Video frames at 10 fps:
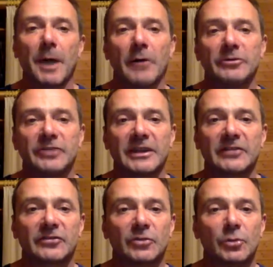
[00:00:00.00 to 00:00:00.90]
a bioenergetic
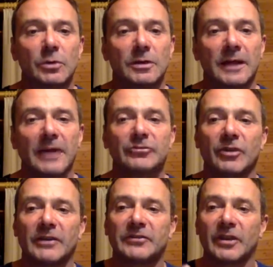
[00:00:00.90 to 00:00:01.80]
stool and
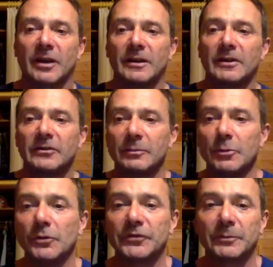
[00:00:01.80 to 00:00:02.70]
trying to
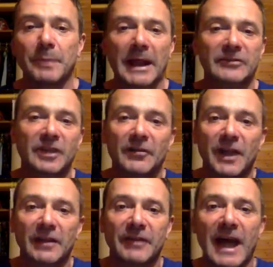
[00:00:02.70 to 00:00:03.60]
move some back stuff
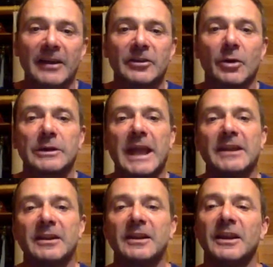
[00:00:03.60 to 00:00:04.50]
like that. You know,
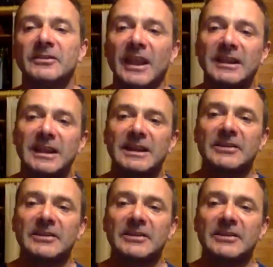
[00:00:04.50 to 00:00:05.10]
again, take it